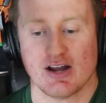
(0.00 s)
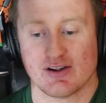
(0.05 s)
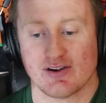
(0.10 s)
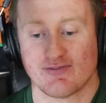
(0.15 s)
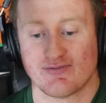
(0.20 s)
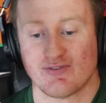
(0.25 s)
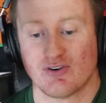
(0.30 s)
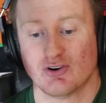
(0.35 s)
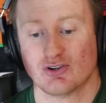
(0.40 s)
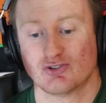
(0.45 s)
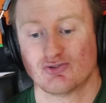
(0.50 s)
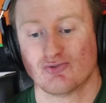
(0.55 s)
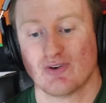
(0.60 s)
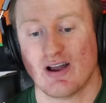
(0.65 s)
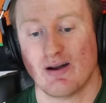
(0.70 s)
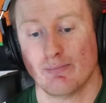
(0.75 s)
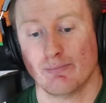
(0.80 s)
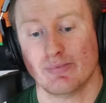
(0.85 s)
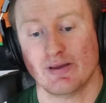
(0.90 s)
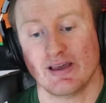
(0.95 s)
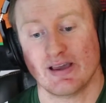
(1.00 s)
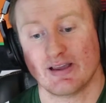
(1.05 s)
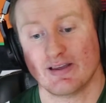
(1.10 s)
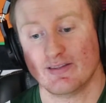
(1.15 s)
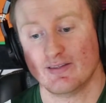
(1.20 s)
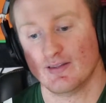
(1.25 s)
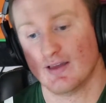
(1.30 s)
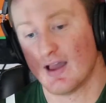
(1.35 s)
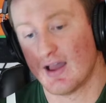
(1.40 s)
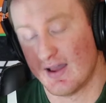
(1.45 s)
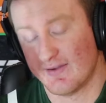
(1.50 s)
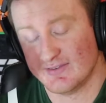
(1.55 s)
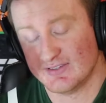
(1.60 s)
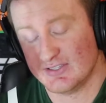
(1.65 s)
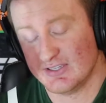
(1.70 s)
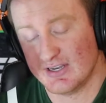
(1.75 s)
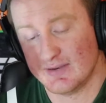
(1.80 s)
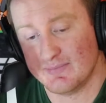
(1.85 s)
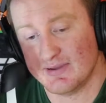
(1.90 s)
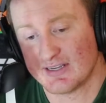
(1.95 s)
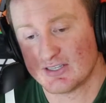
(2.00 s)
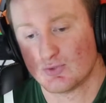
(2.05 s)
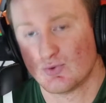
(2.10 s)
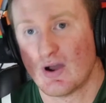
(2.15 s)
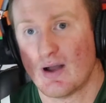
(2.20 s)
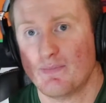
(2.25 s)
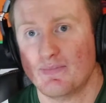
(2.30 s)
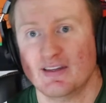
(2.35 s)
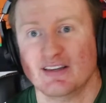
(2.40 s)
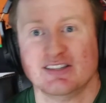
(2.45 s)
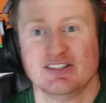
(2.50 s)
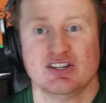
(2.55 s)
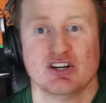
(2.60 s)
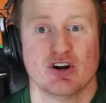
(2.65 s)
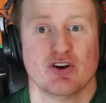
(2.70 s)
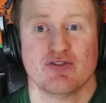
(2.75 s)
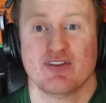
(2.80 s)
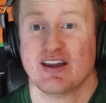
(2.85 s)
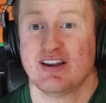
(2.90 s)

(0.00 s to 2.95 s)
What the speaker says: your first-round pick, obviously, in a pick swap this year.